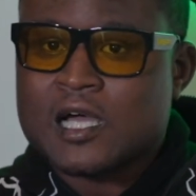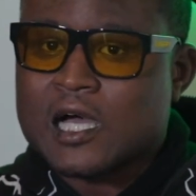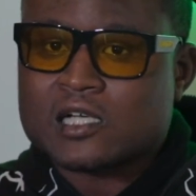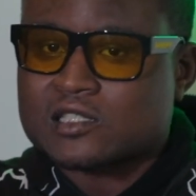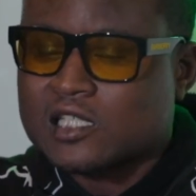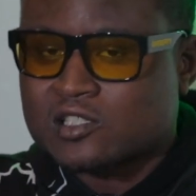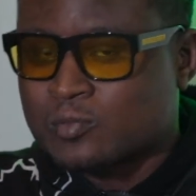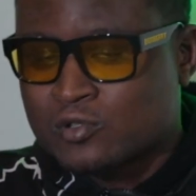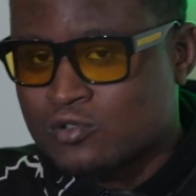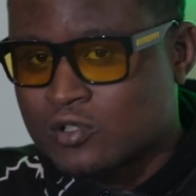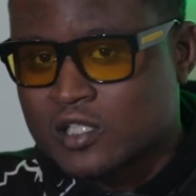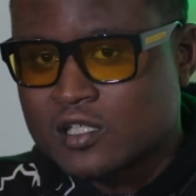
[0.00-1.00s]
I was an
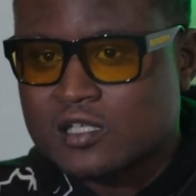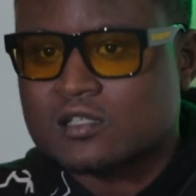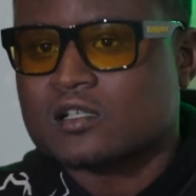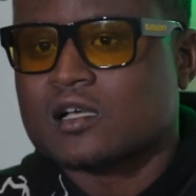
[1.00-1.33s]
entrepreneur young,